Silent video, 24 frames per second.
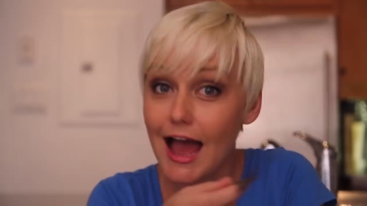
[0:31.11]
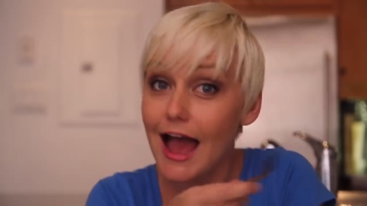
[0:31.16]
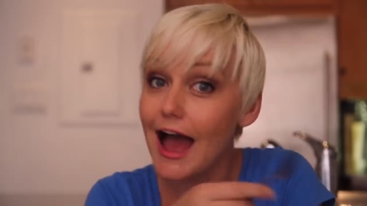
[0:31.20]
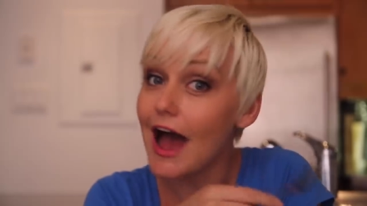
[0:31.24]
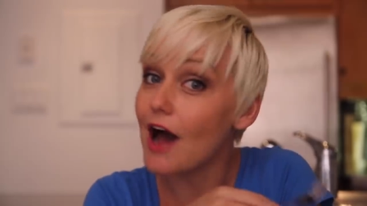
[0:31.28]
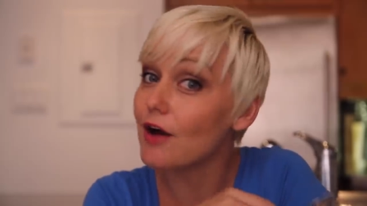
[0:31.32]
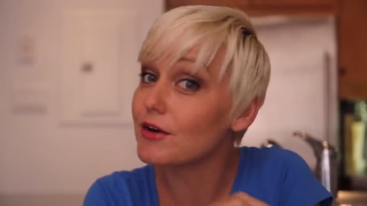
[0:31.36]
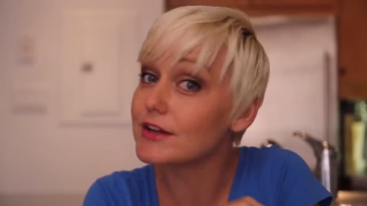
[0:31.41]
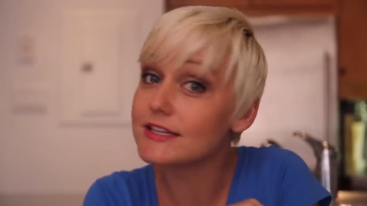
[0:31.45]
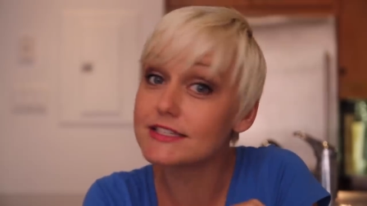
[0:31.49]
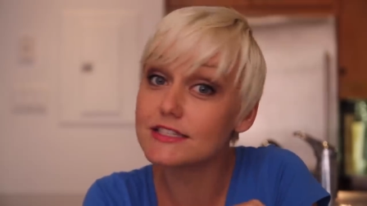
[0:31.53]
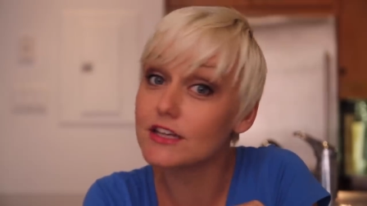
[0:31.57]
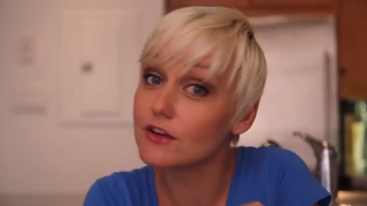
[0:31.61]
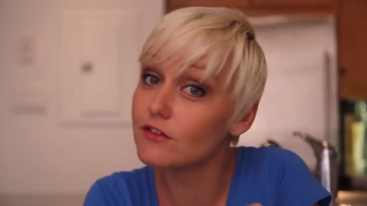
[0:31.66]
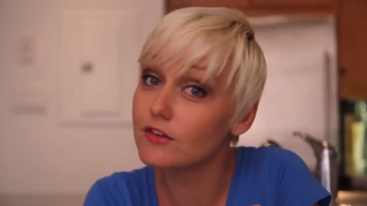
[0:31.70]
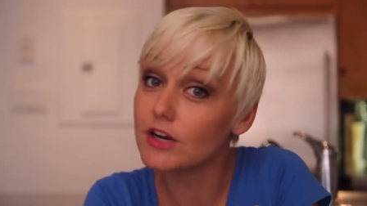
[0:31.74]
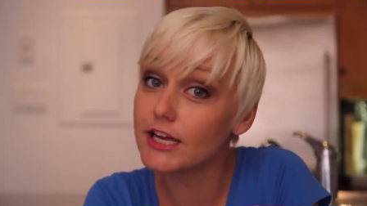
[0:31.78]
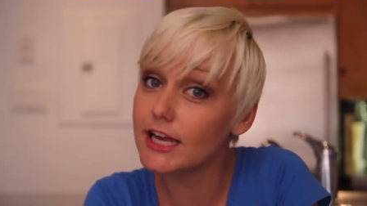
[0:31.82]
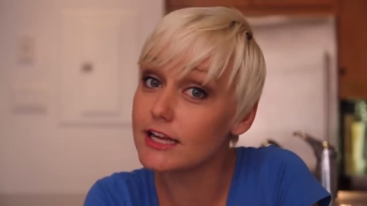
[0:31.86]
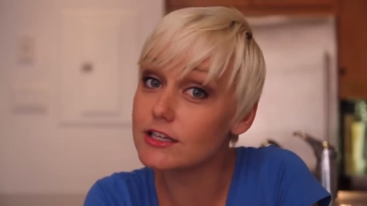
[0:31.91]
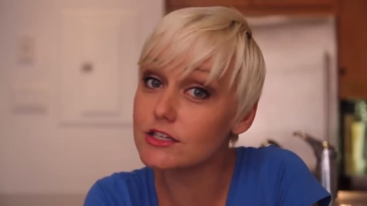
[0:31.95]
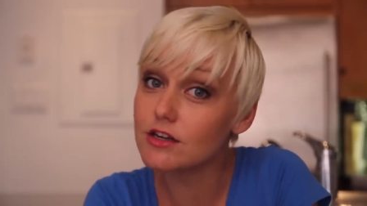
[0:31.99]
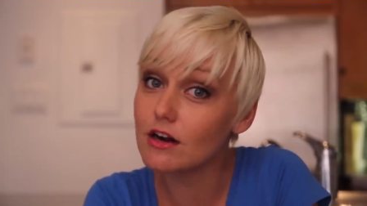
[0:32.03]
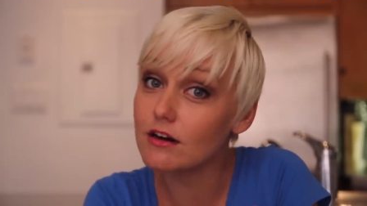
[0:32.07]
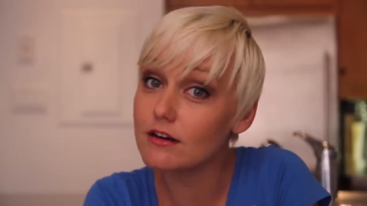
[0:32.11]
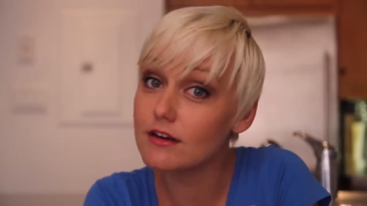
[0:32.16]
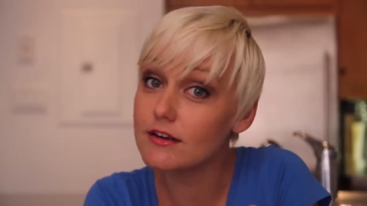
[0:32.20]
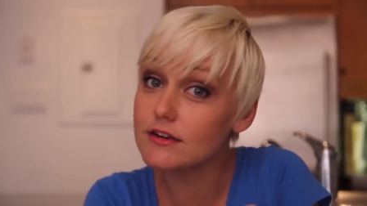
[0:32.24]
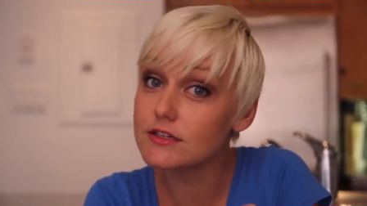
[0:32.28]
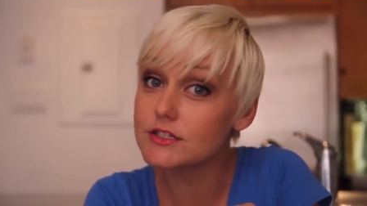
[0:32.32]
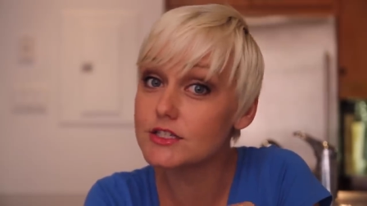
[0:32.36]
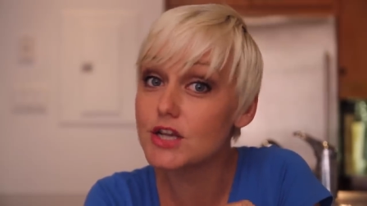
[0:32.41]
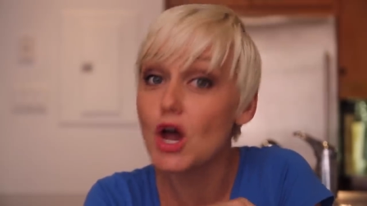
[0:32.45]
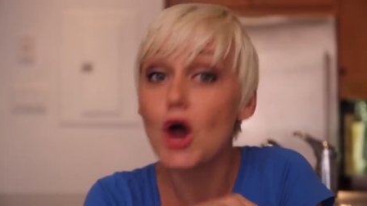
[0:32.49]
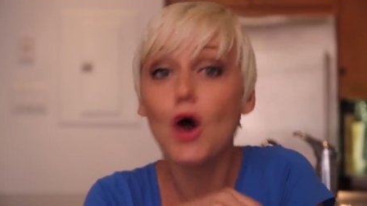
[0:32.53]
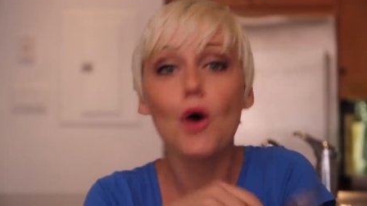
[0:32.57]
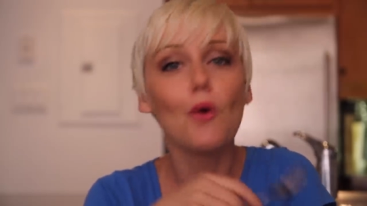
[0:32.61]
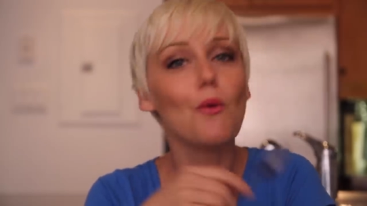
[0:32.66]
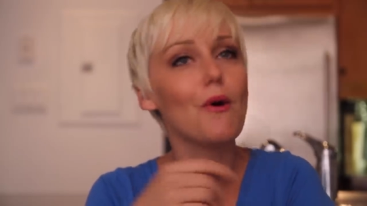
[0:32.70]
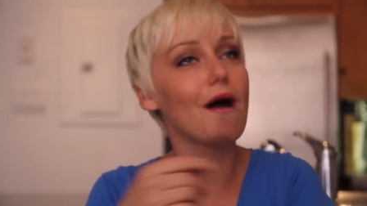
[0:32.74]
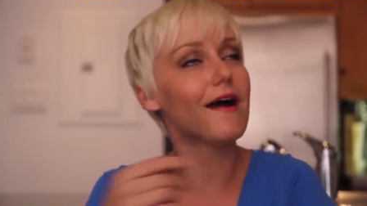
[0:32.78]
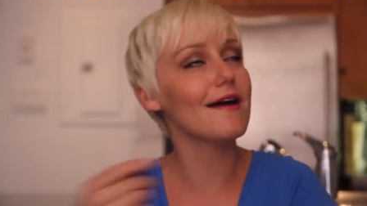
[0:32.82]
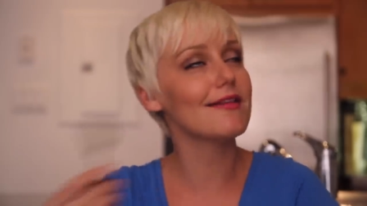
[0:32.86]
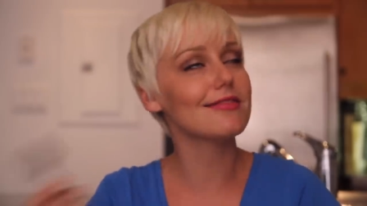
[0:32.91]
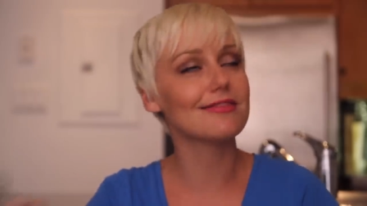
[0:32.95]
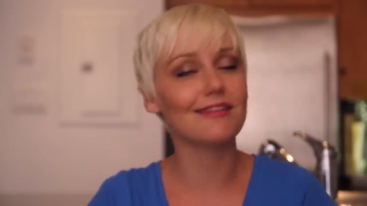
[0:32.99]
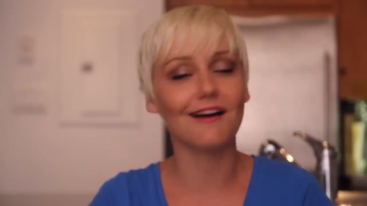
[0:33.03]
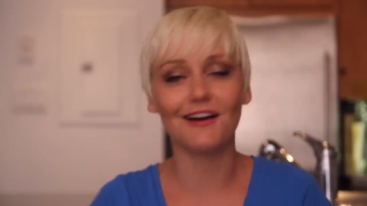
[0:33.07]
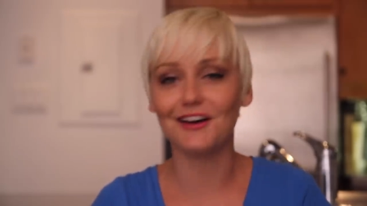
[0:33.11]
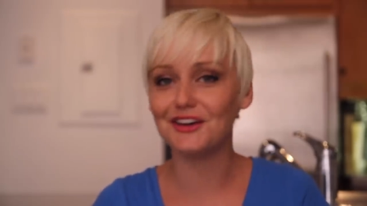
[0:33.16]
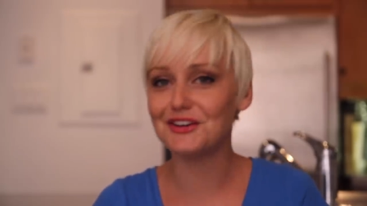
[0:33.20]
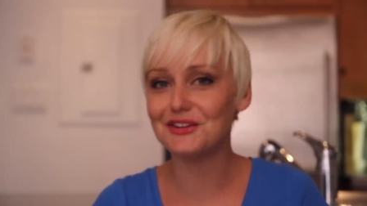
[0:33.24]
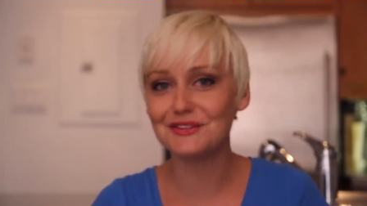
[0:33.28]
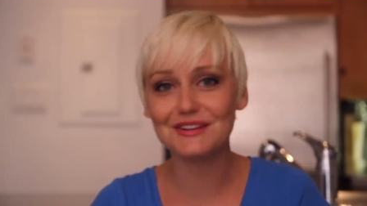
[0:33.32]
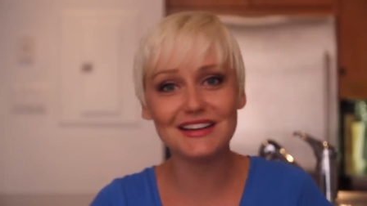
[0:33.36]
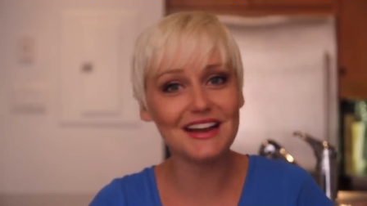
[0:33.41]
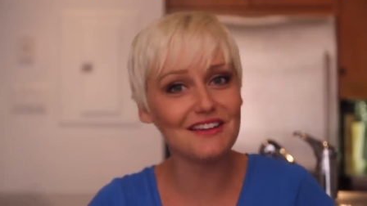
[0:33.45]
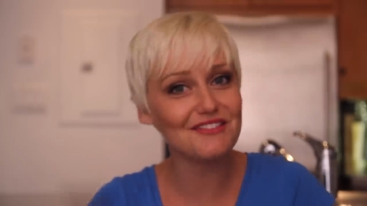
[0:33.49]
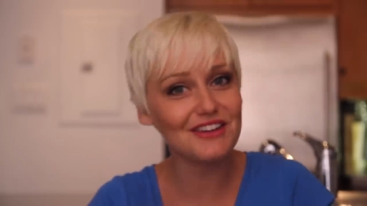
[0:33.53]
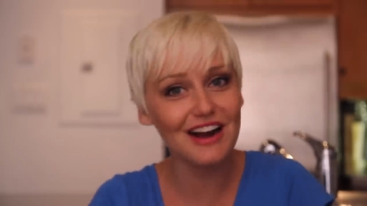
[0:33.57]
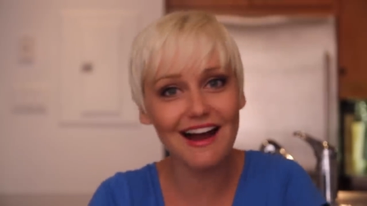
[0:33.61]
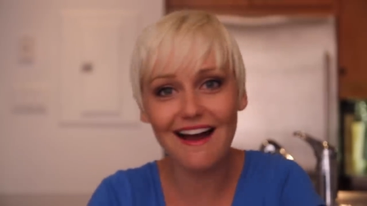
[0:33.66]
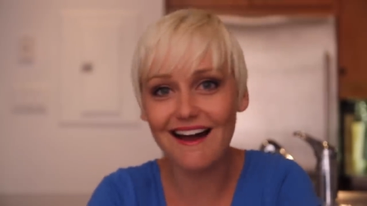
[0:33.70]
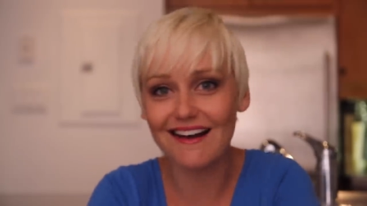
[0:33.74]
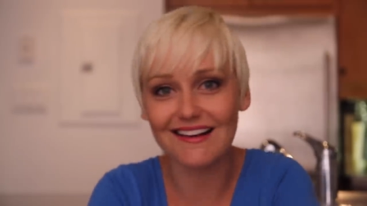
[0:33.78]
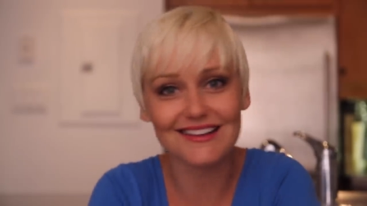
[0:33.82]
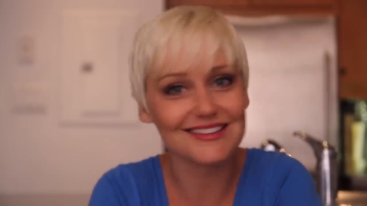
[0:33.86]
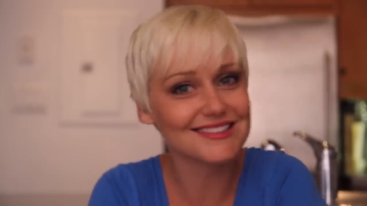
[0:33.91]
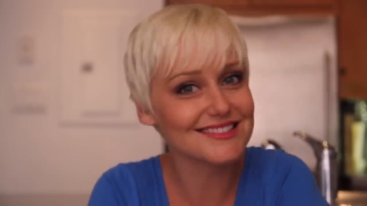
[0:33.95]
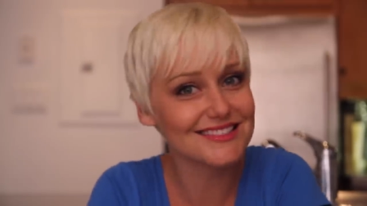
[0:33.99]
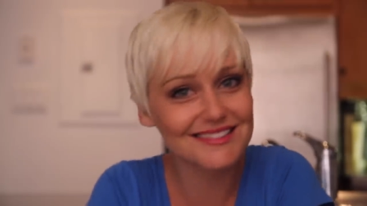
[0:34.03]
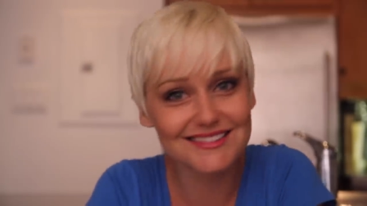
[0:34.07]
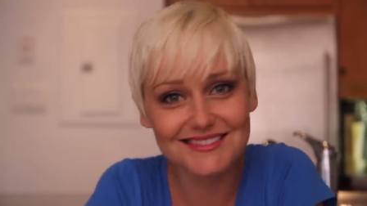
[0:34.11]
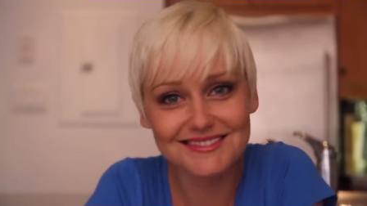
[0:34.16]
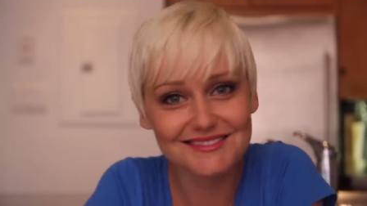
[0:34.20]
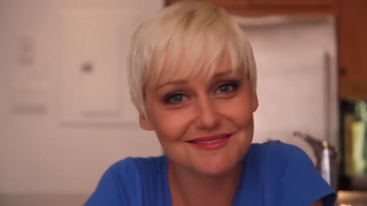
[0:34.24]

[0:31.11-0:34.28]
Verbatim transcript: How does silver get tarnished? Why, I thought you'd never ask.